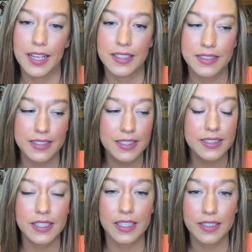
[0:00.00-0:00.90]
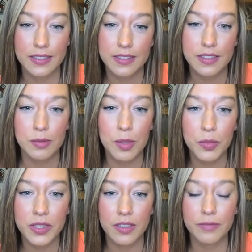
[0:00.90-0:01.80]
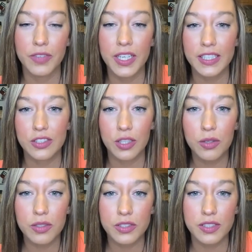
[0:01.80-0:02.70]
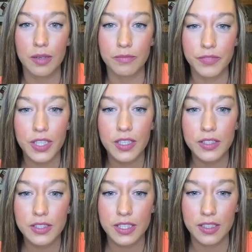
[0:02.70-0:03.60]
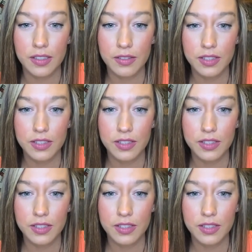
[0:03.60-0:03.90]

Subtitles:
at least like come up with a funny joke or something first, you know?